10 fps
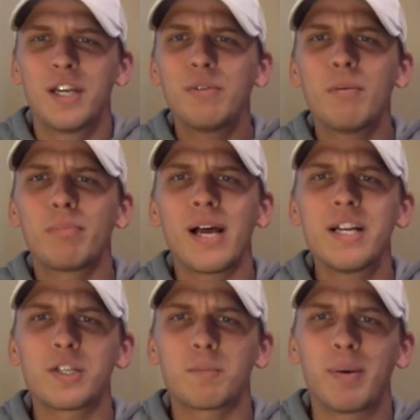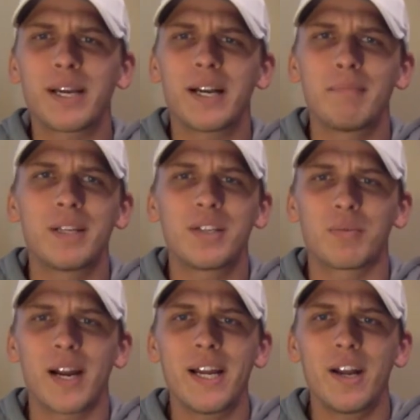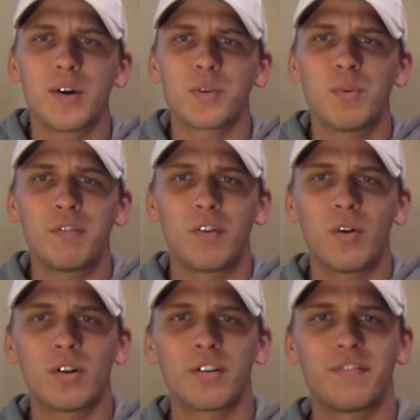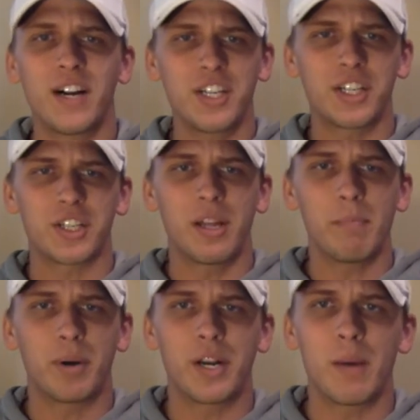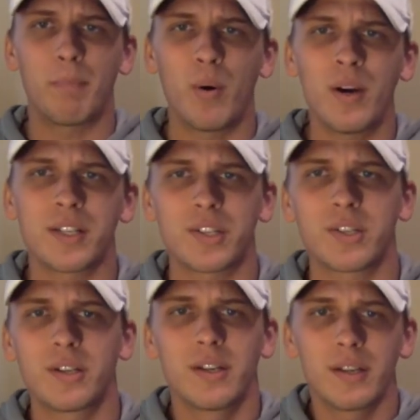You and Blaine just picking up these randos, Will Fuller and Funches, and they putting up points.